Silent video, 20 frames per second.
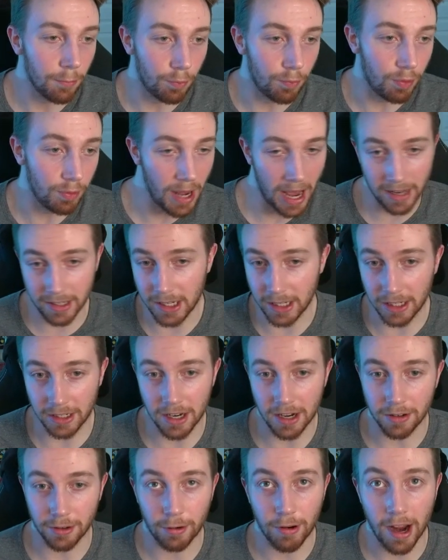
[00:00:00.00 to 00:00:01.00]
Has he
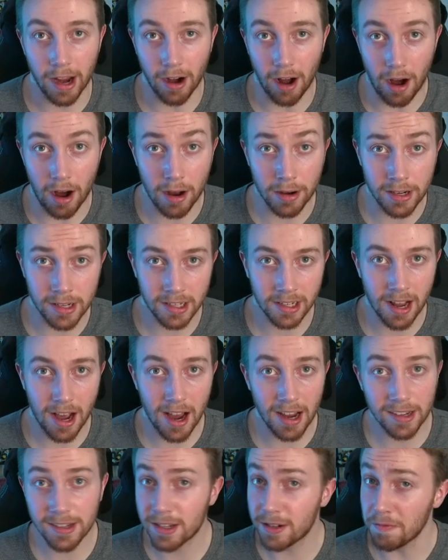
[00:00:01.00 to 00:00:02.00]
done great on
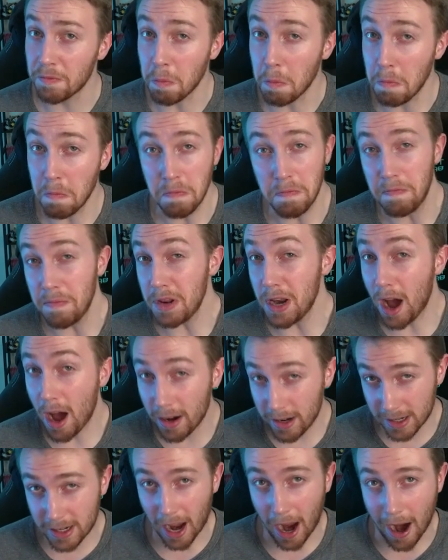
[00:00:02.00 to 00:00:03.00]
Disguised? Not
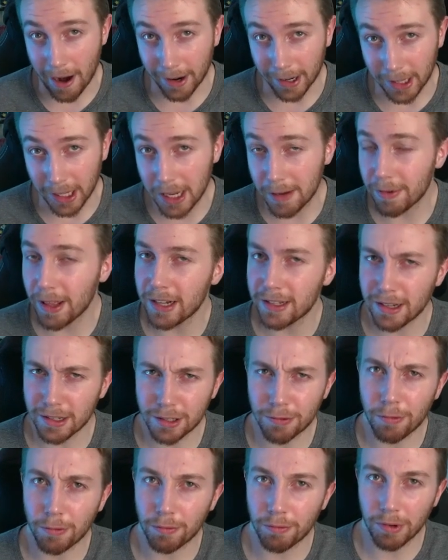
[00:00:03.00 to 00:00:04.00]
entirely, but that's also
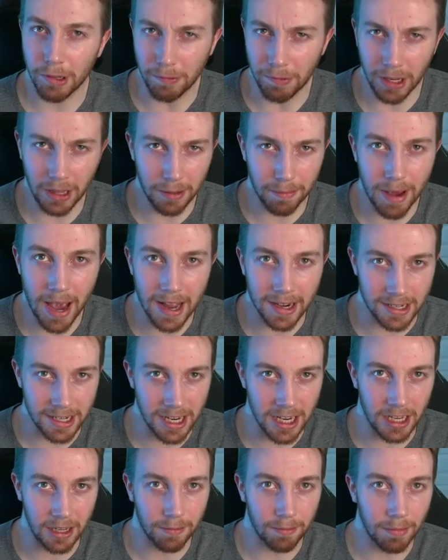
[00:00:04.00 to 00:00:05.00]
a really bad
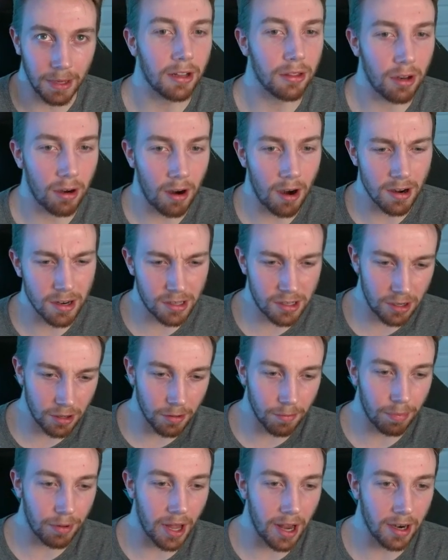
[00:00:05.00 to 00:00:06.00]
team. There are certain
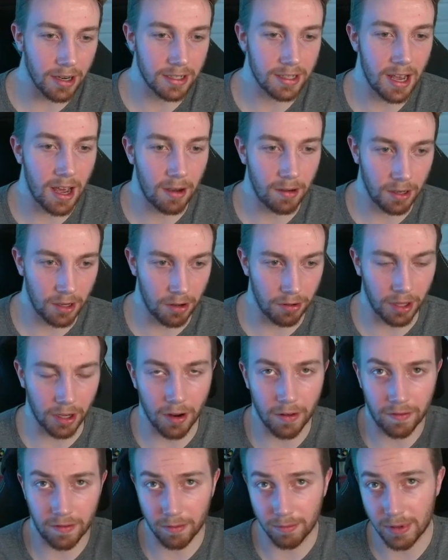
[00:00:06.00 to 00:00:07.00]
players that, you know, they go
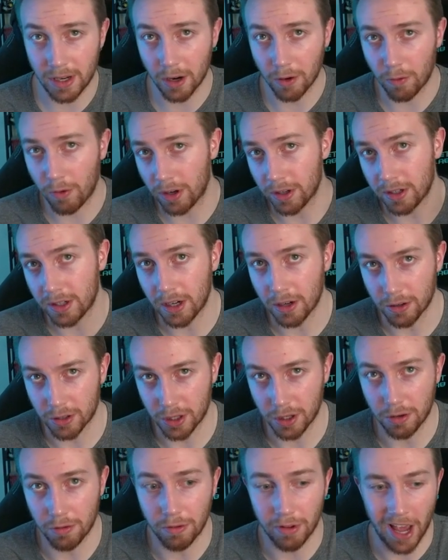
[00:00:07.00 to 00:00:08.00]
from tier 1 to tier
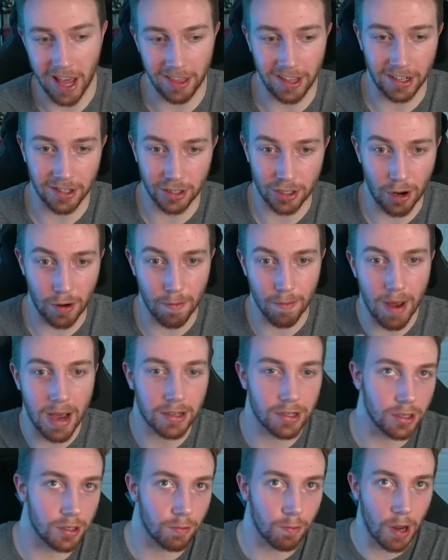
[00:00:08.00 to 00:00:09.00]
2 and they just don't mesh
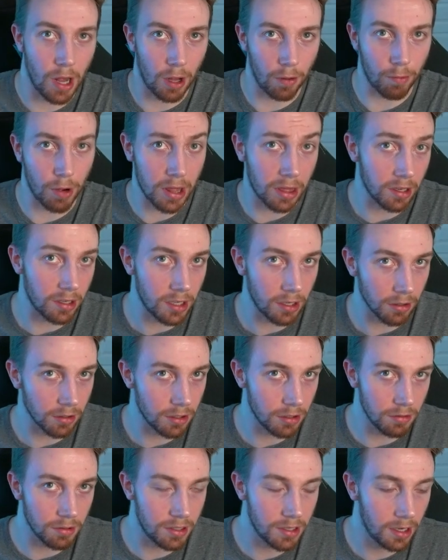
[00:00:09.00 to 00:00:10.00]
as well with the tier
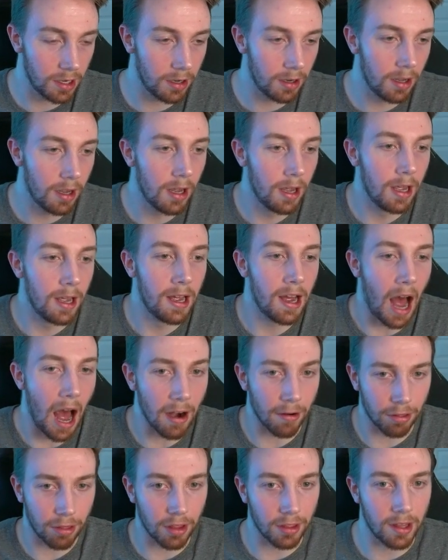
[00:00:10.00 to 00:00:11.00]
2 scene. I
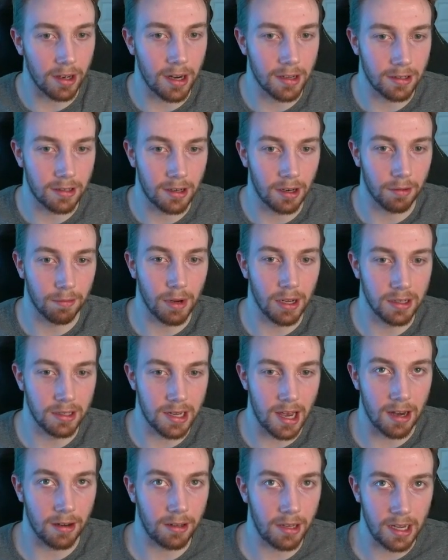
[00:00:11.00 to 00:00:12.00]
don't think that necessarily means
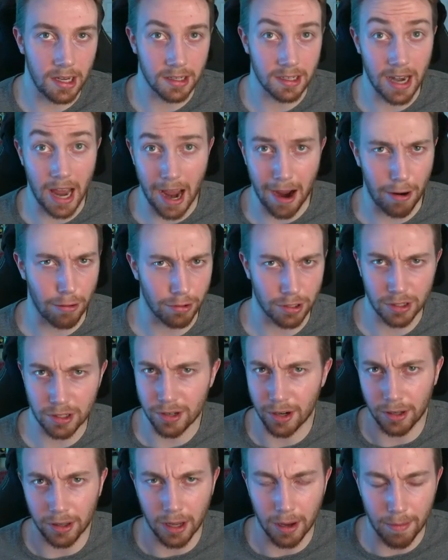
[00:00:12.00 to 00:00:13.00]
that he's now just
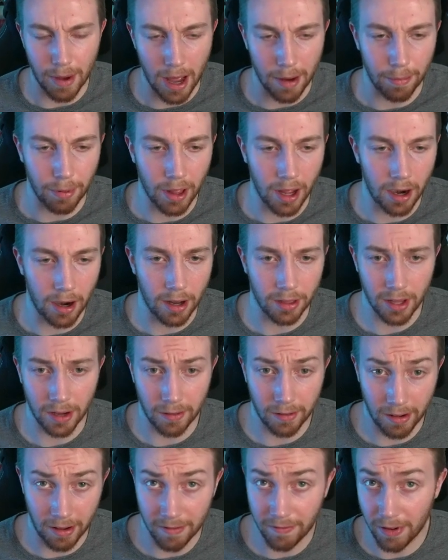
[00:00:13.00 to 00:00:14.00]
suddenly a bad player. I
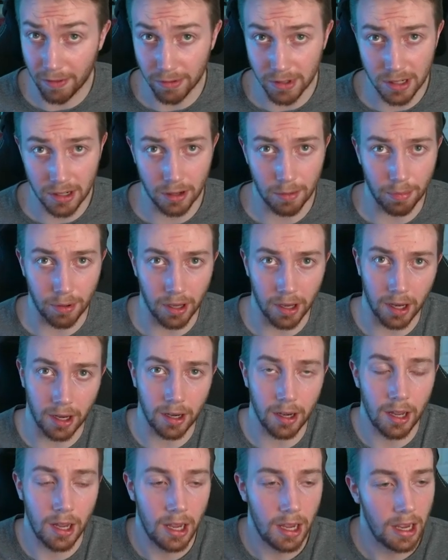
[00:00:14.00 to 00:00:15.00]
think if he was still playing
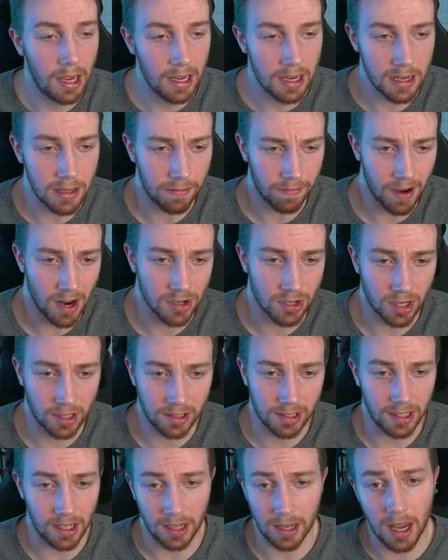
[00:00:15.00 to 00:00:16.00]
in the franchise
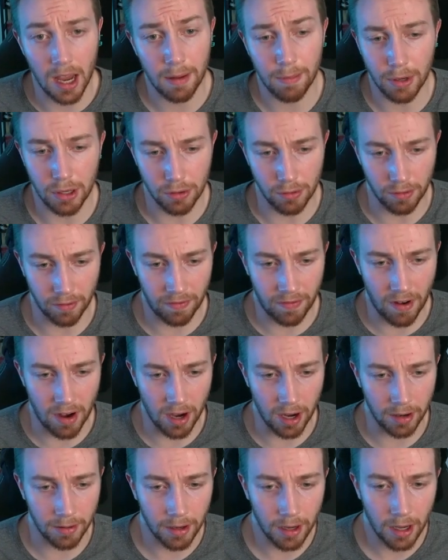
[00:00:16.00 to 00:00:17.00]
league, he'd be doing
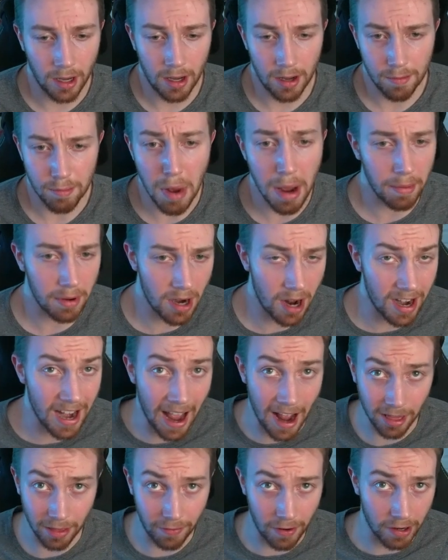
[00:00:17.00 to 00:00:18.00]
fine. Maybe not
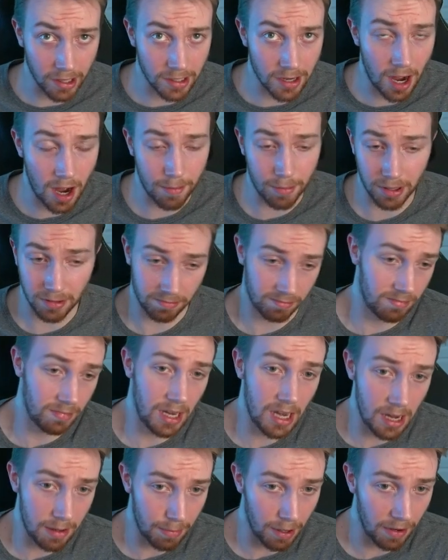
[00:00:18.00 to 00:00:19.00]
at the very top, but he'd be